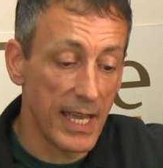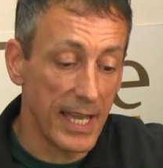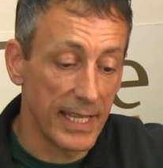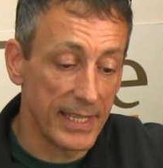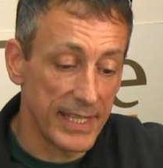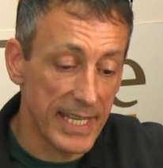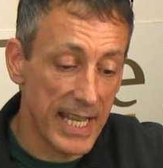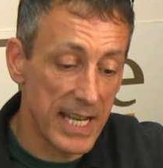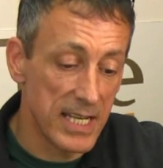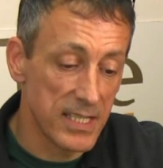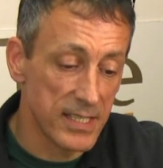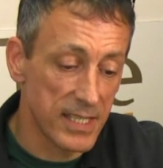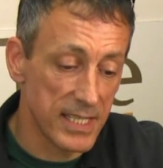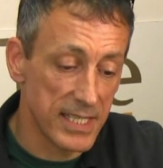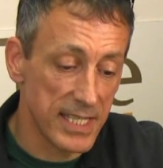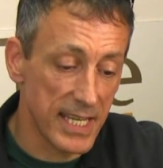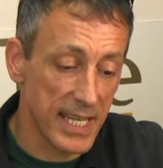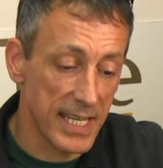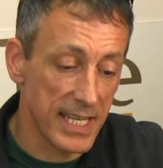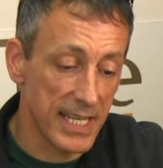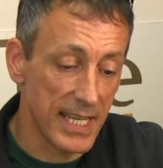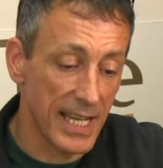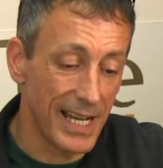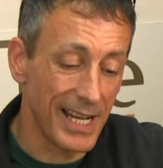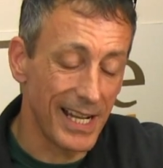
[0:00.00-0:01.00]
at the end of the
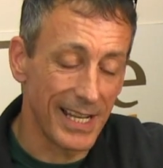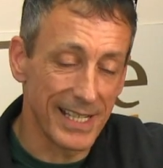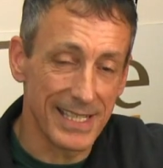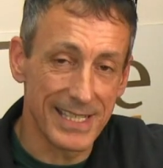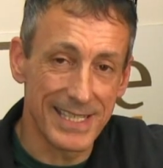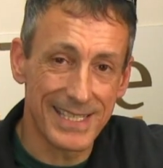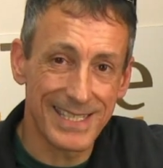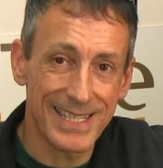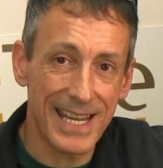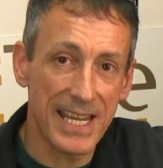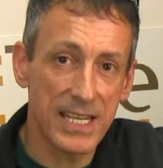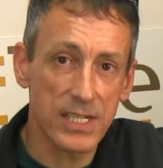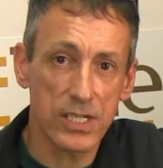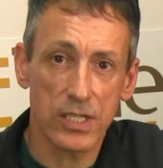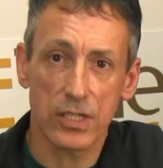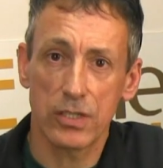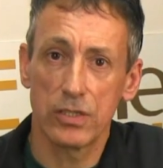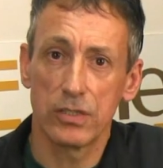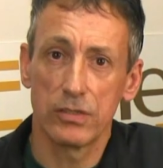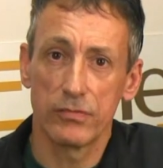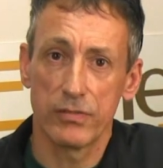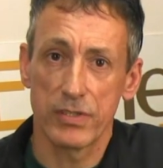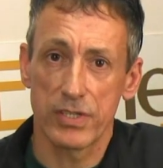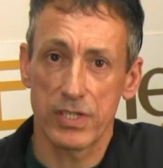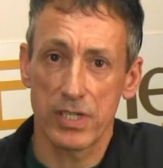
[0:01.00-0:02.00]
day,
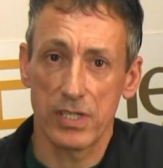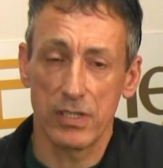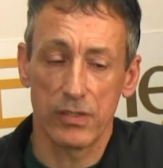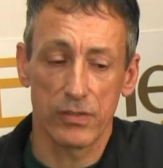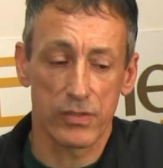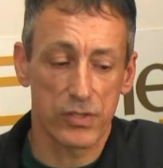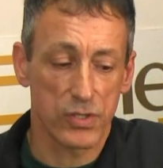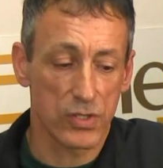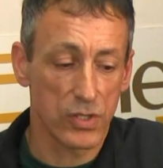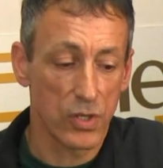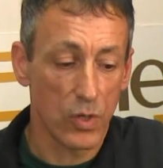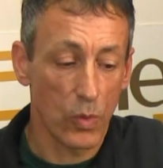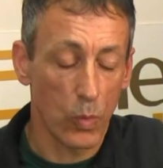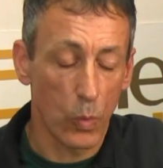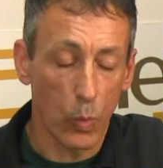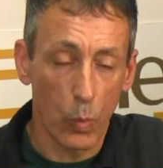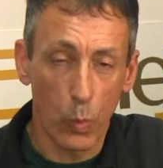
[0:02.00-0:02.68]
identical results.